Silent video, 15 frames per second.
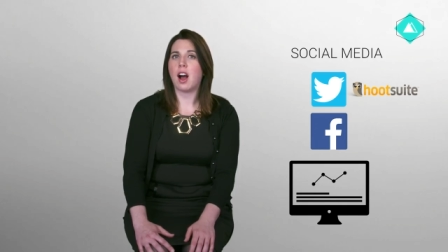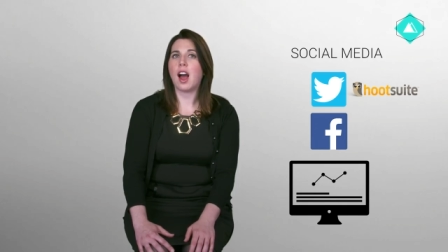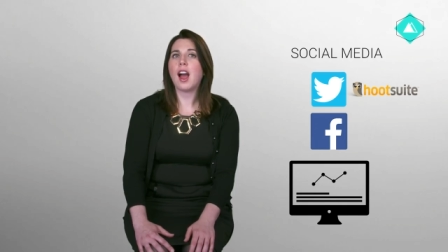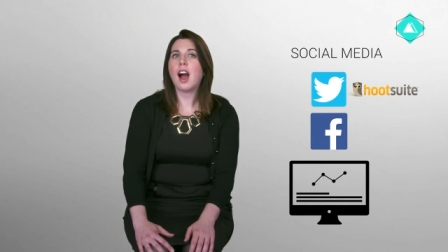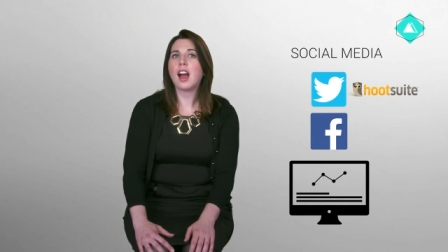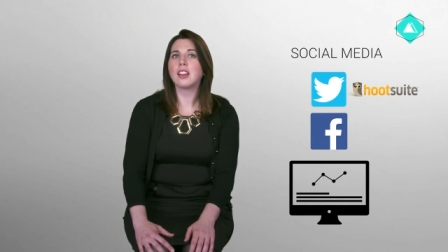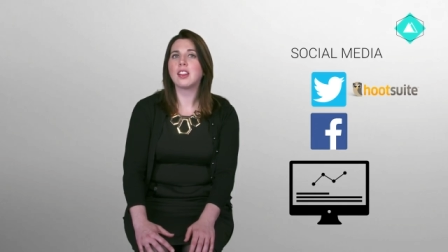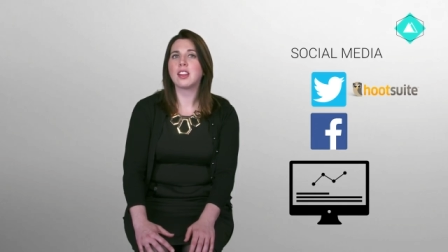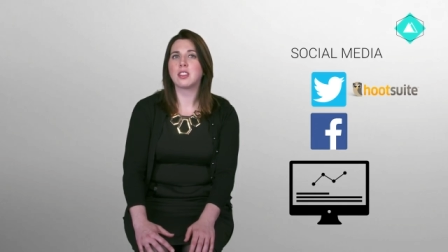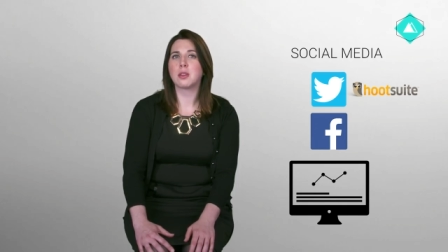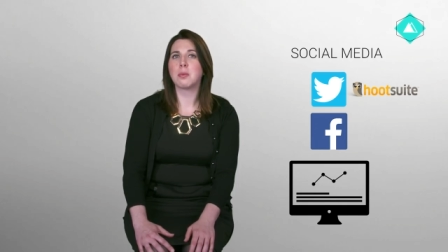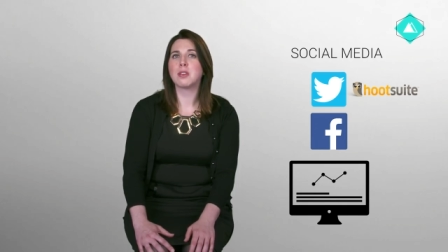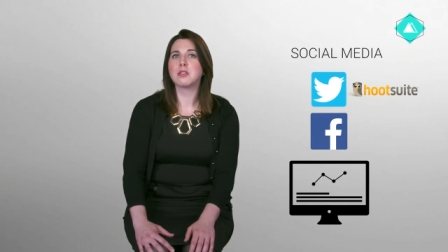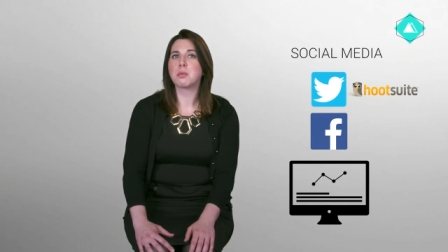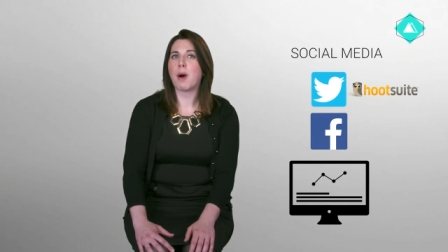I highlight the
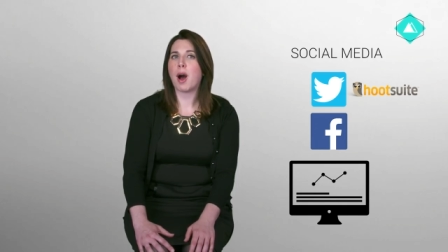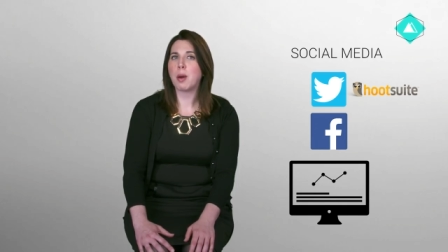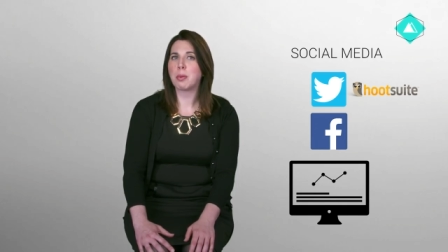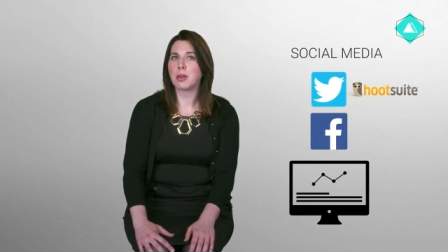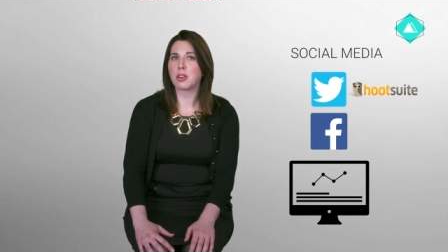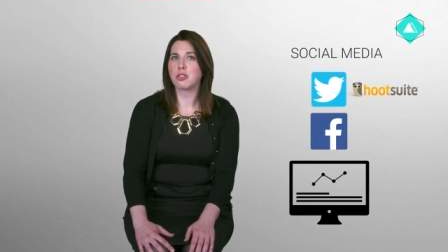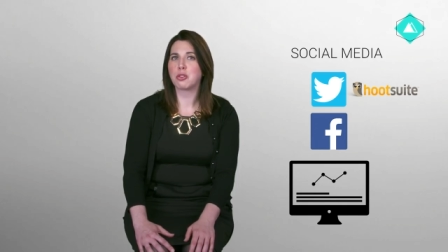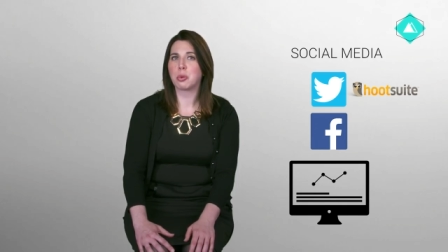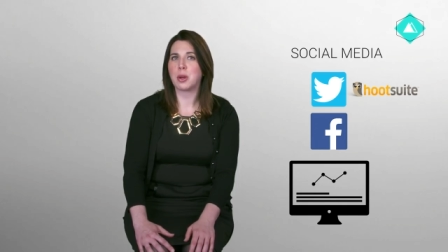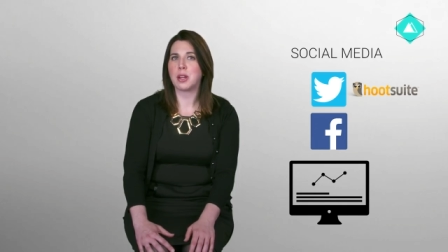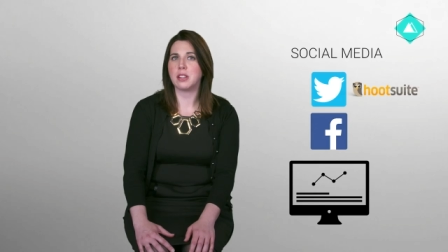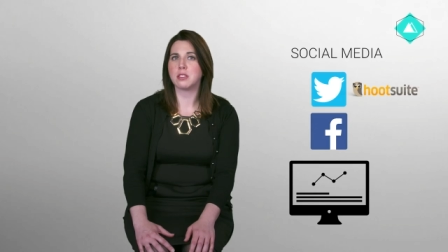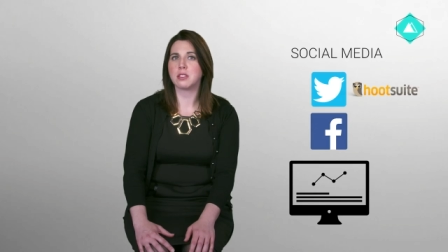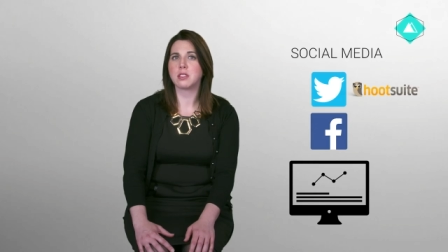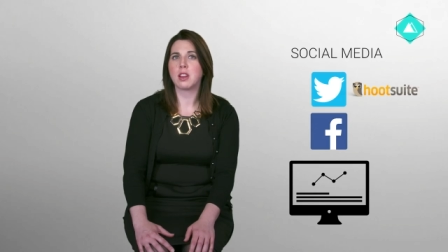most popular
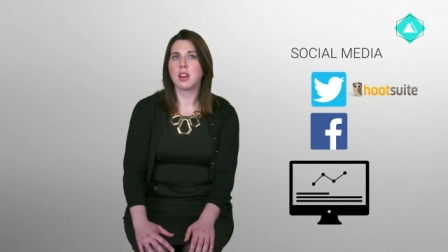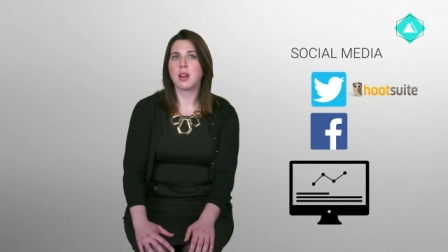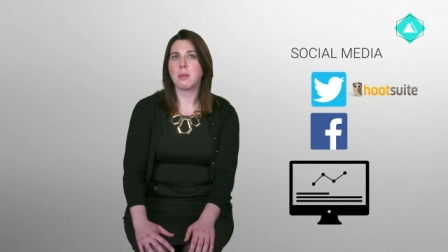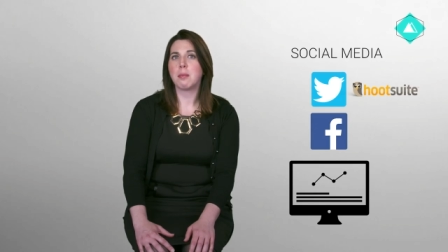tweets,